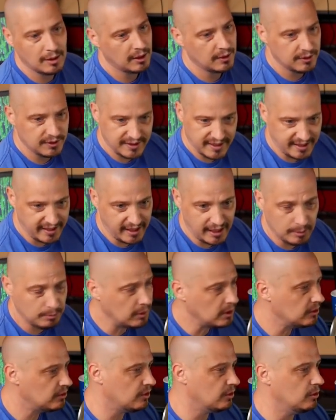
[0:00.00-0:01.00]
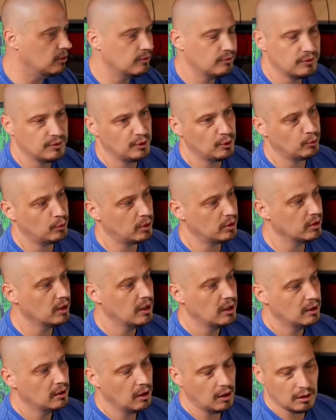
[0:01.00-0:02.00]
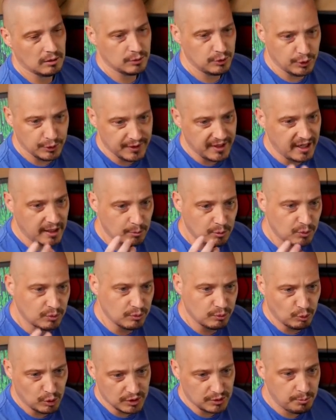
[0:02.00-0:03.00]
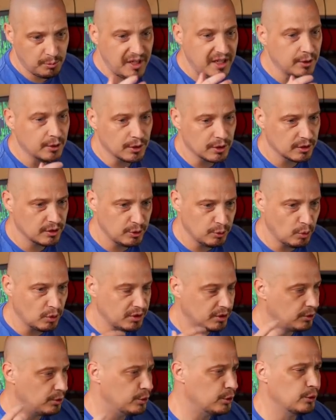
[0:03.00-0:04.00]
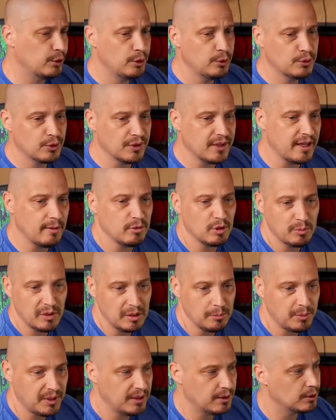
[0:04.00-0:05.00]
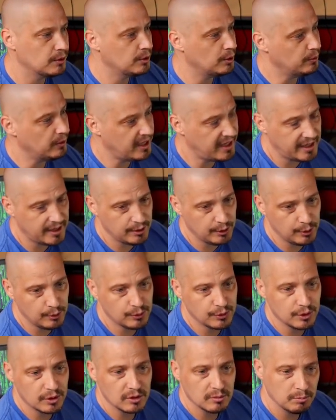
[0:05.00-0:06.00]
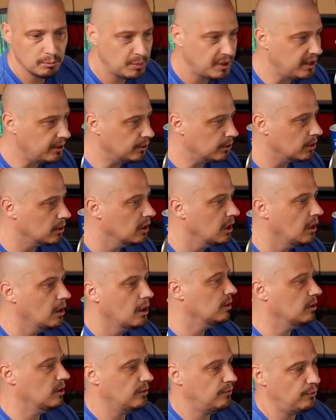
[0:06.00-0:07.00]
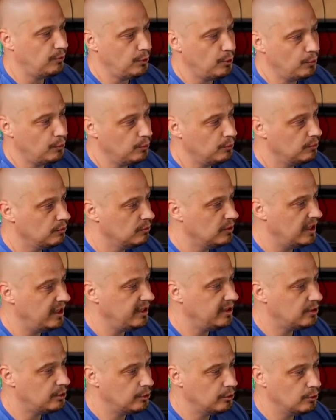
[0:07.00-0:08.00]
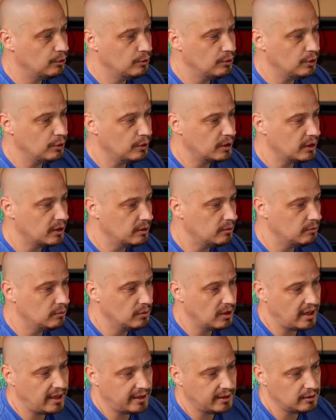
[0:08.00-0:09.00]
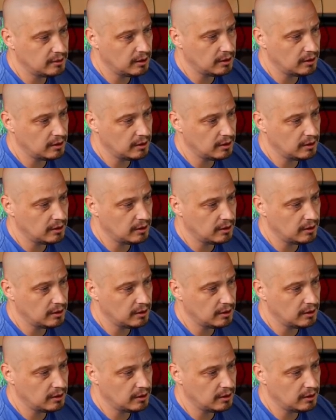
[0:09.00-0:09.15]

name. So if you were your name was Peter and you wanted your username to be Peter, do add user Peter. If you need to, you could add